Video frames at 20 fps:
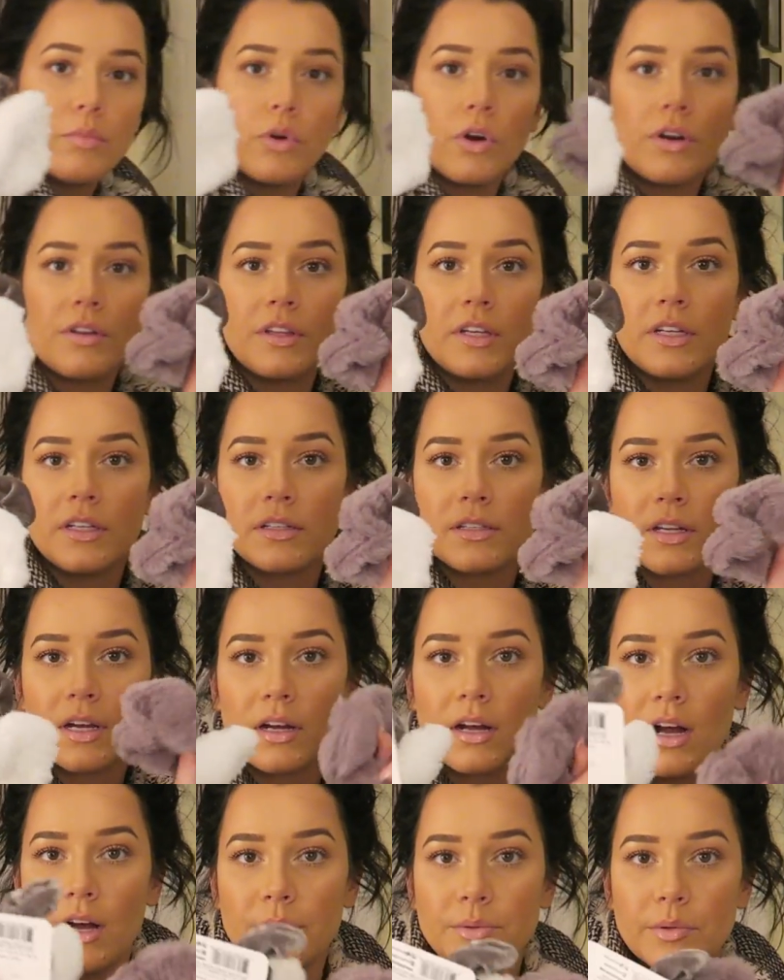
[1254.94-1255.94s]
more of these at
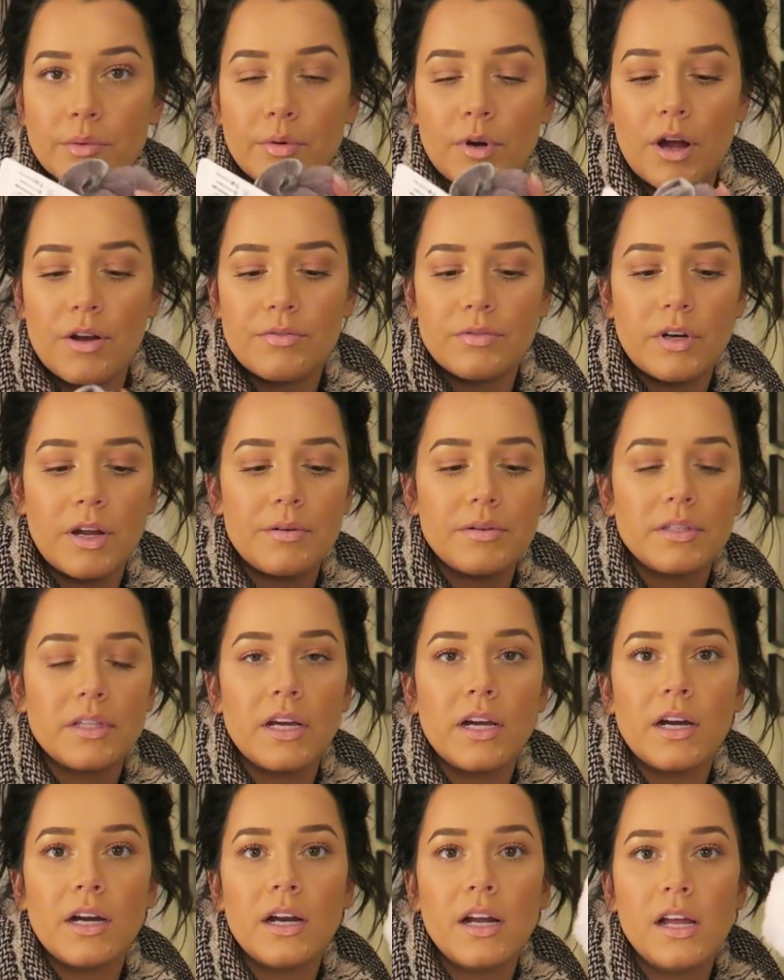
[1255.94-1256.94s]
Cosmoprof when I was
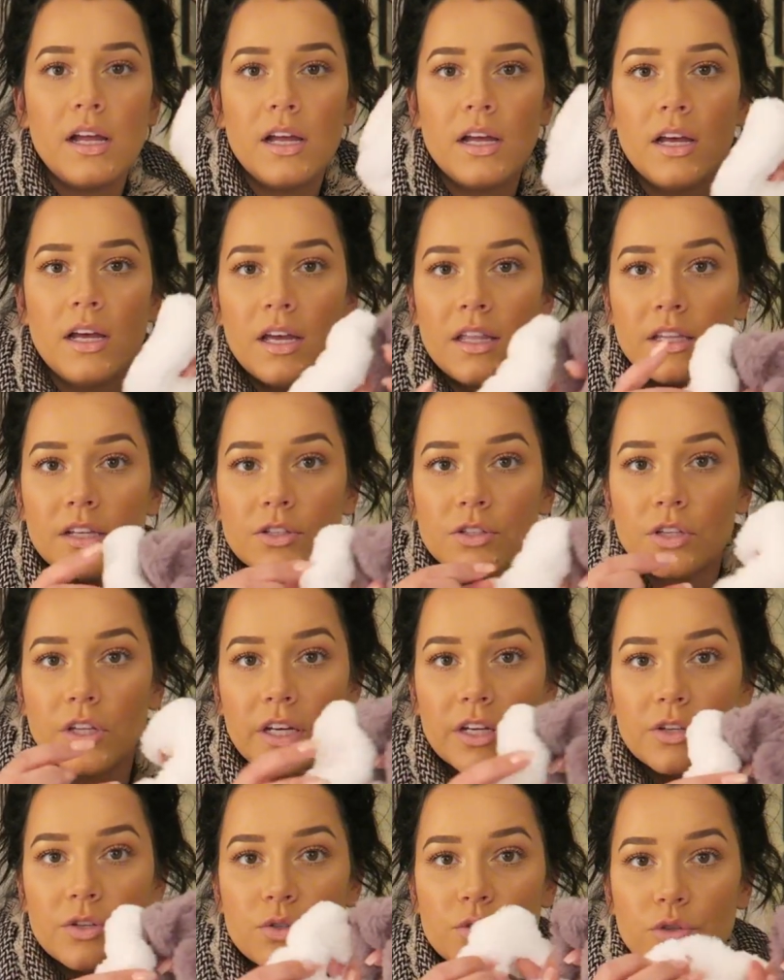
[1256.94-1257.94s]
there. These are
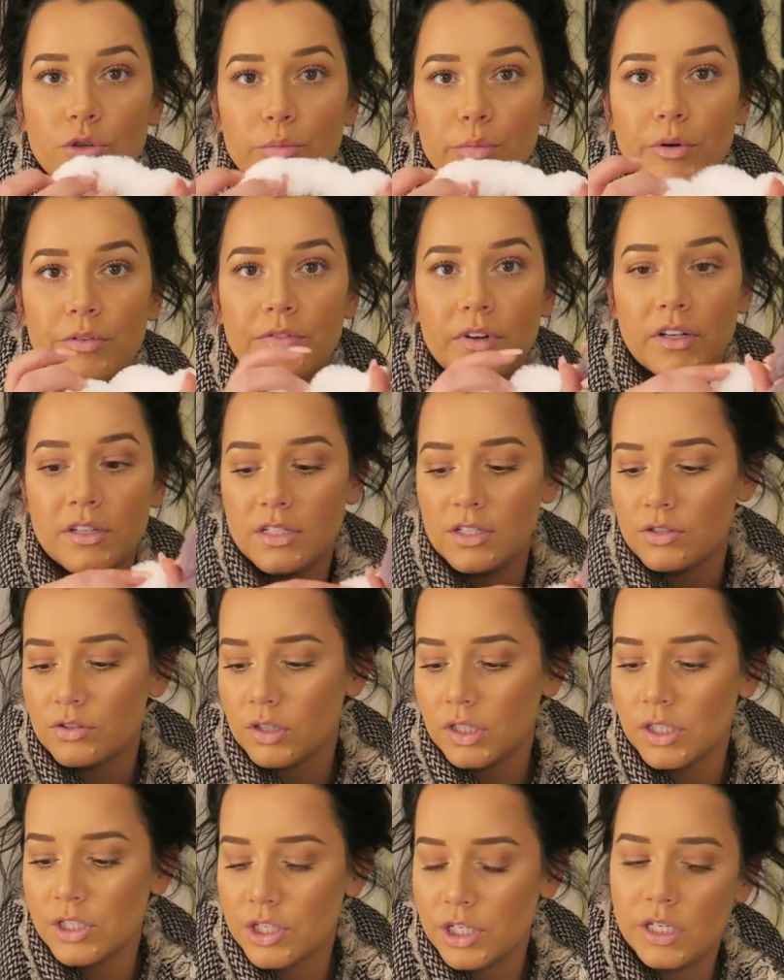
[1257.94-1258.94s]
like super fuzzy
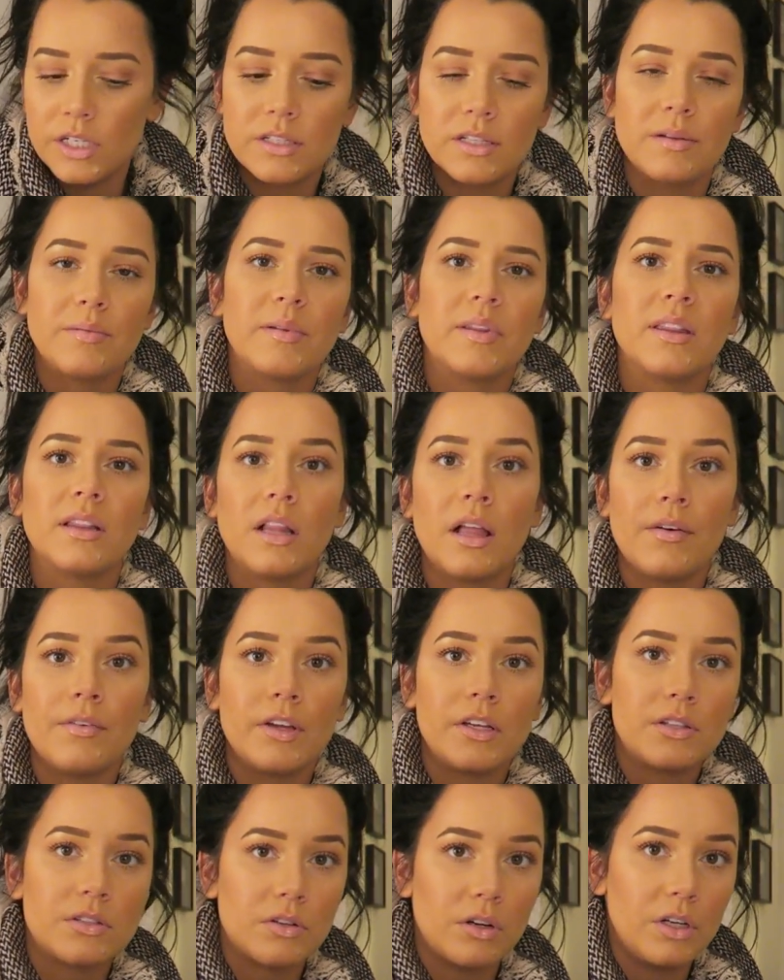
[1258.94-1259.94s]
scrunchies. I've been
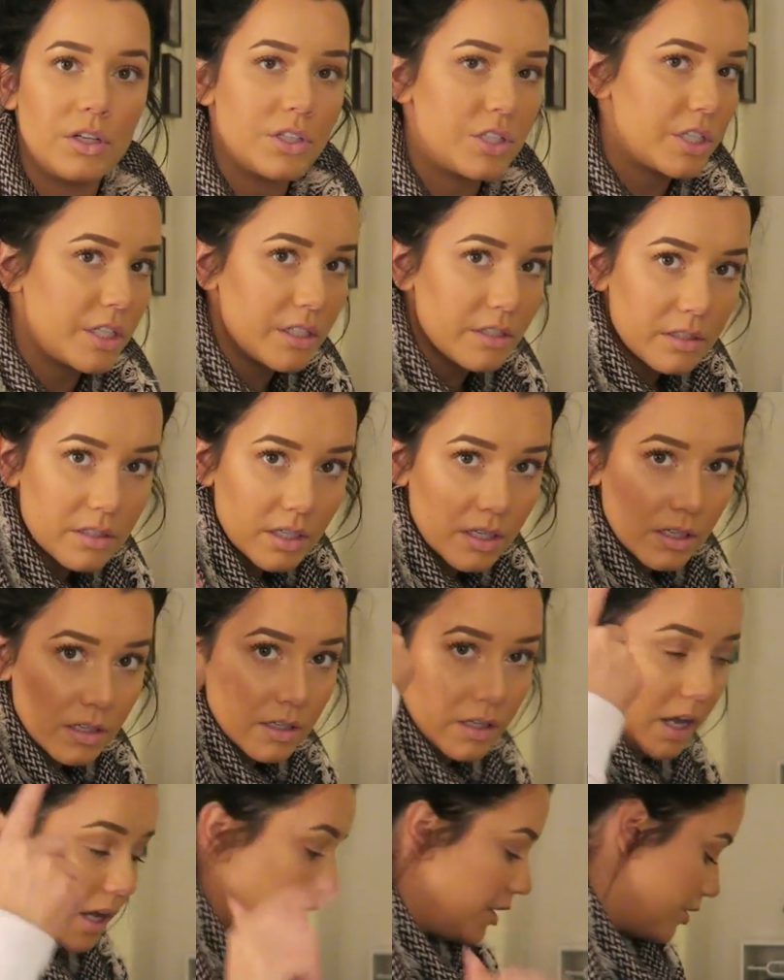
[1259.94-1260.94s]
loving scrunchies.
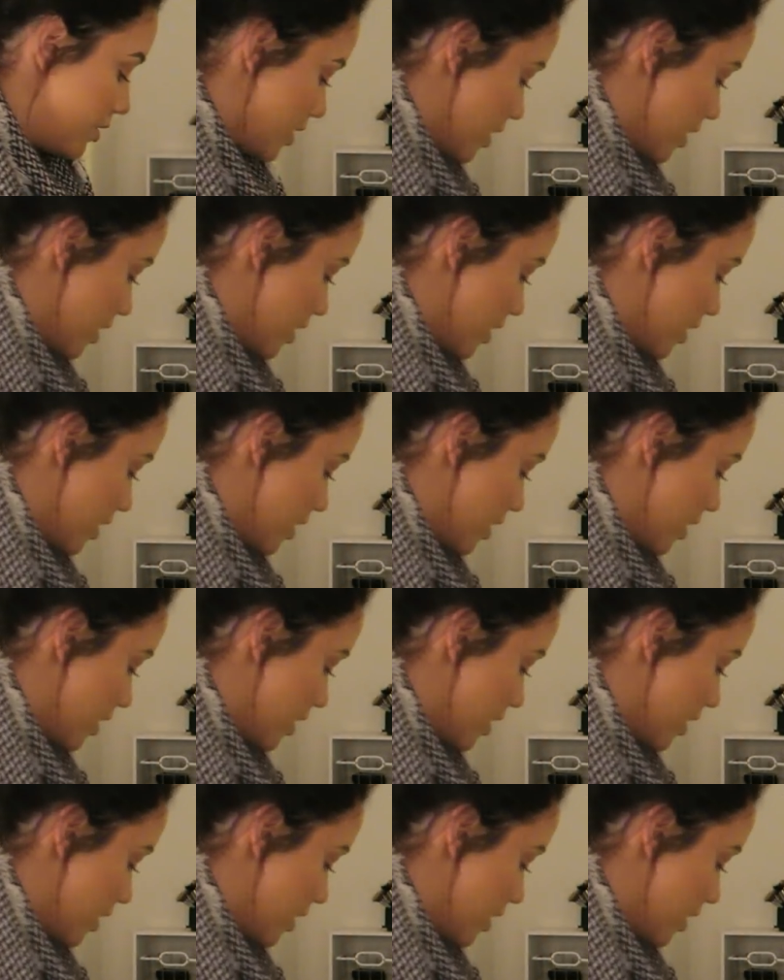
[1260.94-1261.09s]
Can you